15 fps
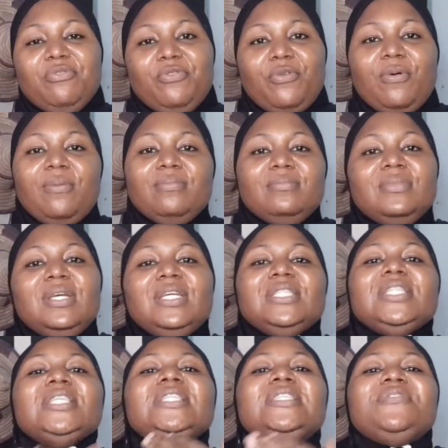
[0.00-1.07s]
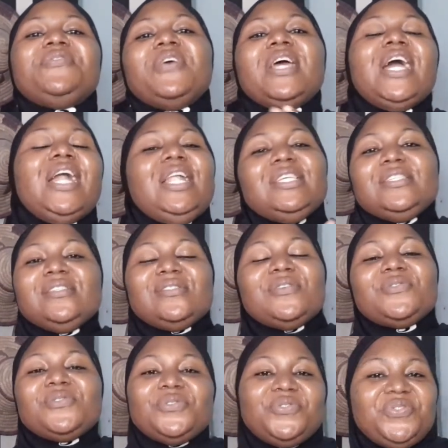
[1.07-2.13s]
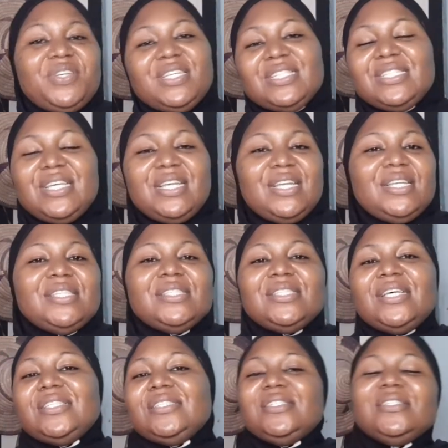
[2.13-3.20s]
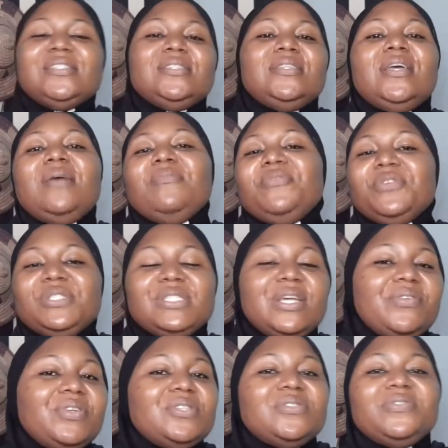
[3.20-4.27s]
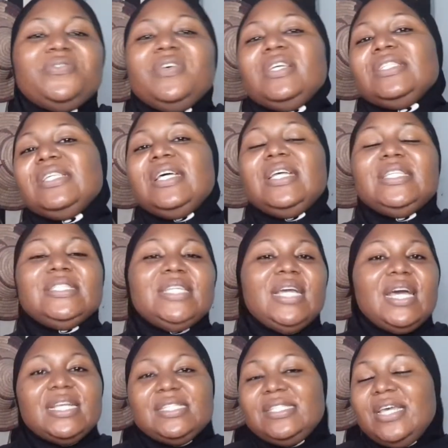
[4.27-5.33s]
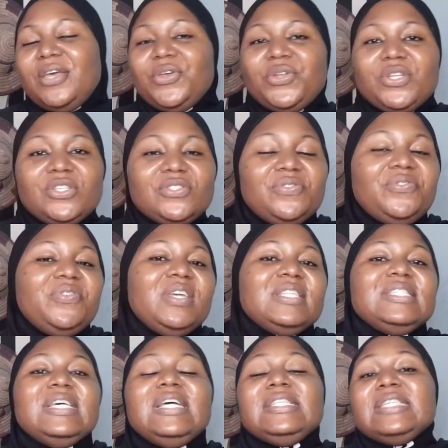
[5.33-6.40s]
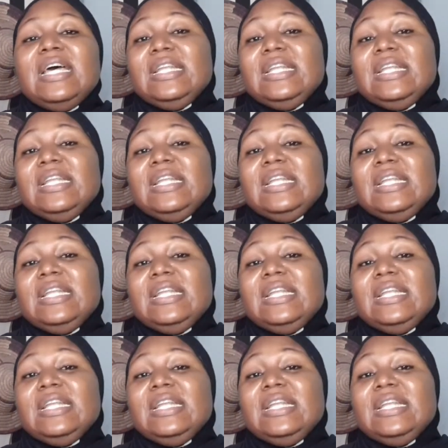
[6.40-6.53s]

from the different classes of surfactants, that is the amphoteric surfactant, the cationic surfactant,